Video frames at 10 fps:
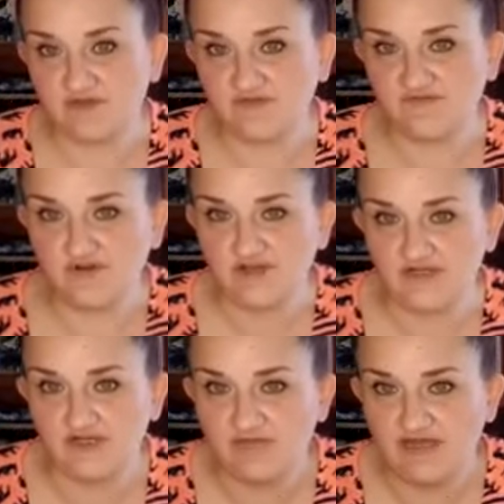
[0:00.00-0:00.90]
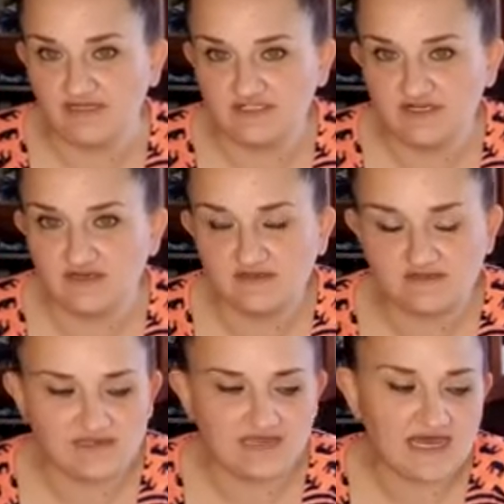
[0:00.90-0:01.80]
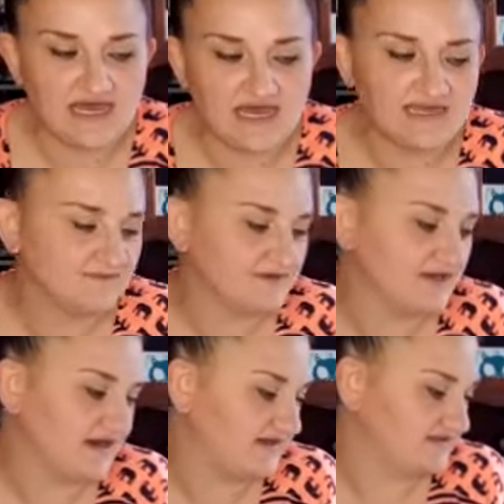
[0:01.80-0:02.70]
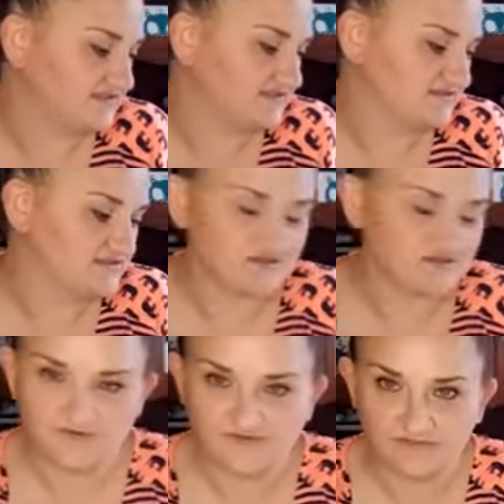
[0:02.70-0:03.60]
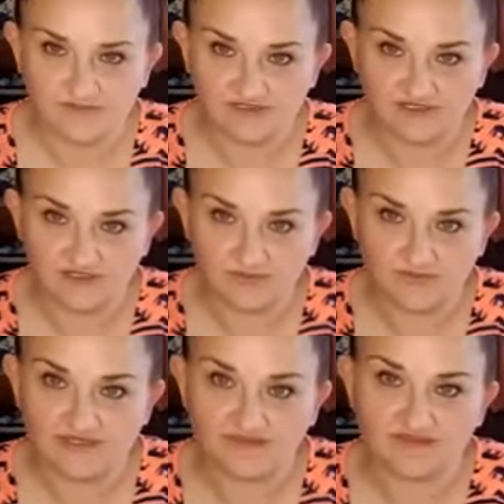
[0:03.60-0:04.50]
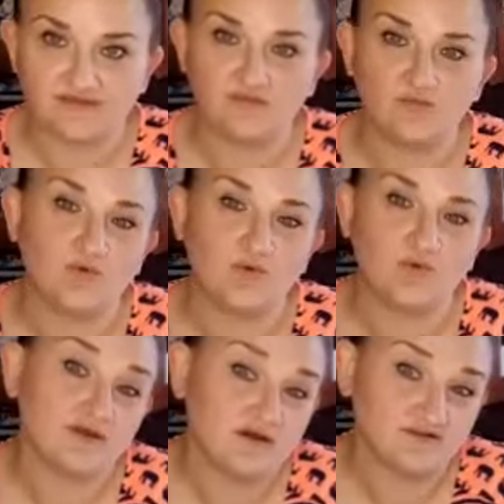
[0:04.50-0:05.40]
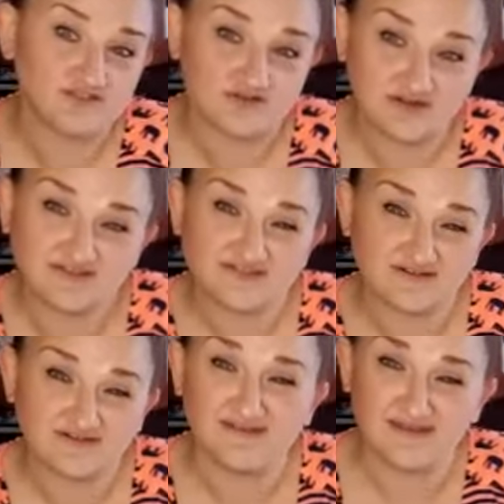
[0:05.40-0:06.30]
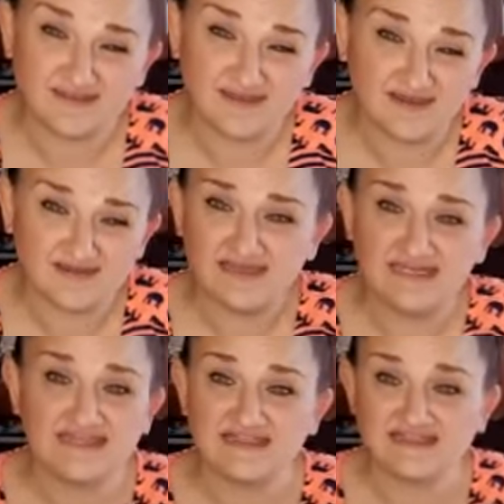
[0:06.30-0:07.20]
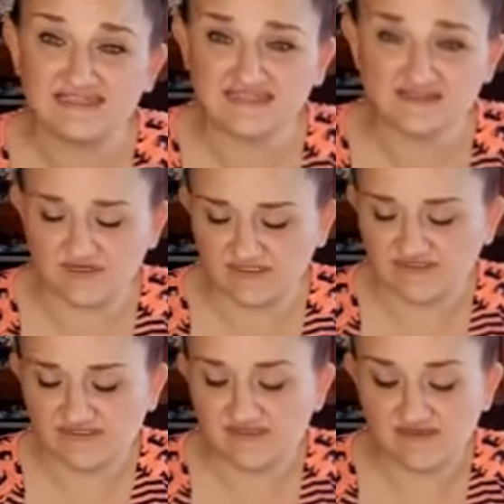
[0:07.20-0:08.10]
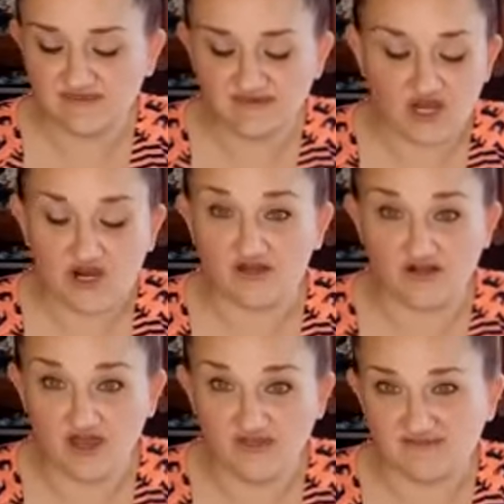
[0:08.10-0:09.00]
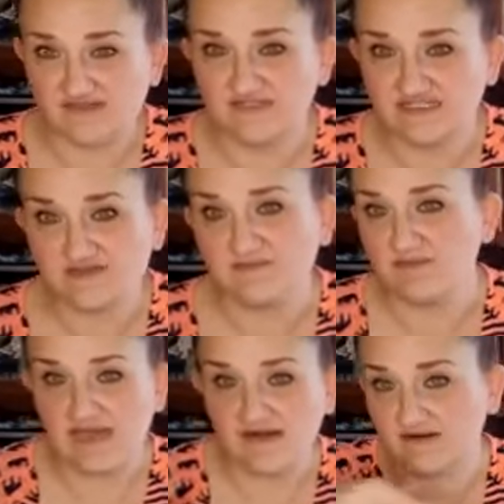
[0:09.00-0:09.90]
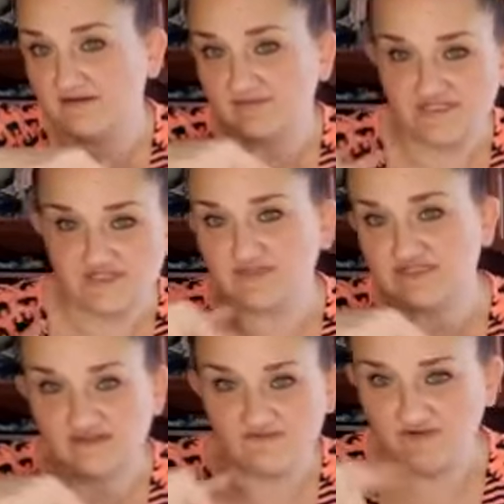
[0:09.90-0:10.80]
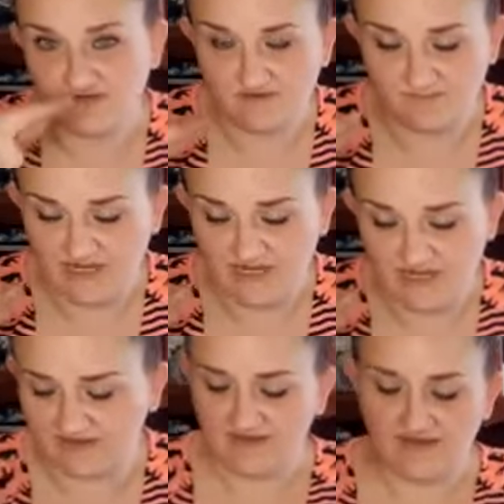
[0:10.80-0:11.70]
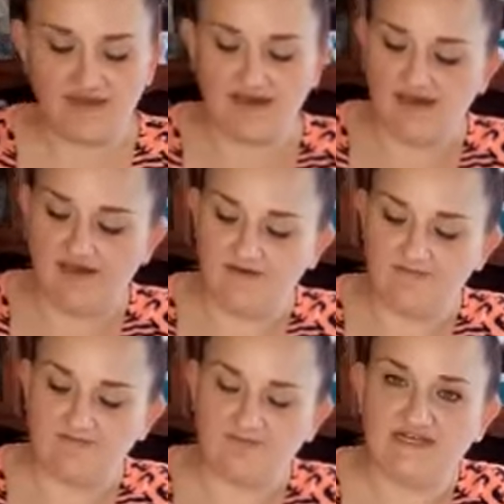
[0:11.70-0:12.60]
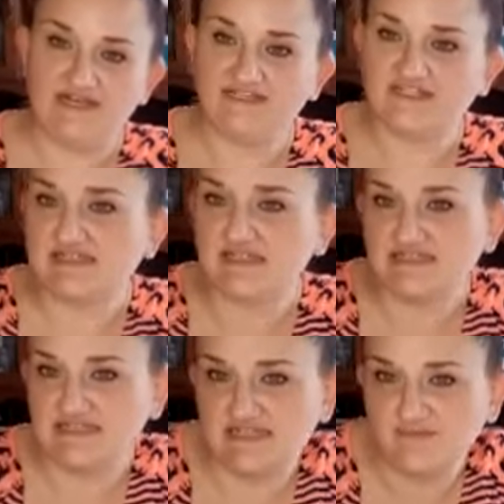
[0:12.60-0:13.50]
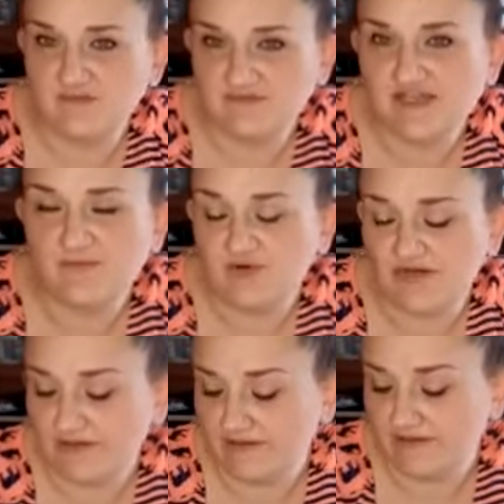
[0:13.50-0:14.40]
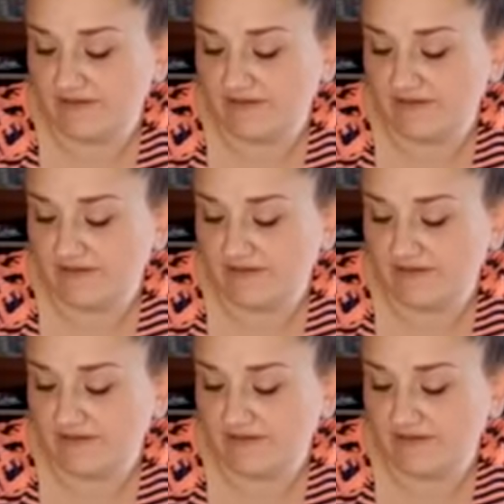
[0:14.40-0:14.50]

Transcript: your front and your back truck. I am not super familiar with what all trucks are like that. These ones are not. So it doesn't matter which one's on the front or the back. But I just like to keep them separated